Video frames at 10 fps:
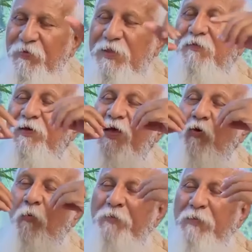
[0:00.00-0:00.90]
Whenever I
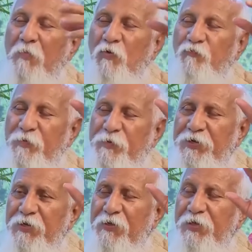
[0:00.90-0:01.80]
open my mouth for
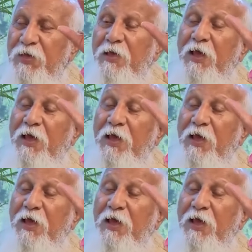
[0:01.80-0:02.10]
meditation, I say,